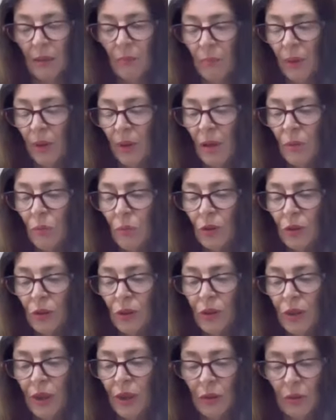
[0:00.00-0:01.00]
but I want
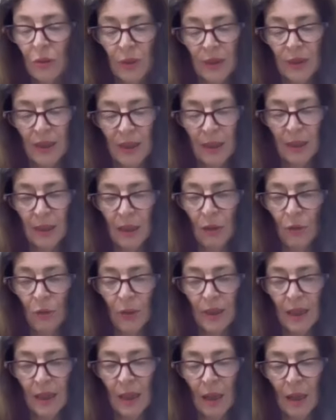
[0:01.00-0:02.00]
to know the nitty-gritty.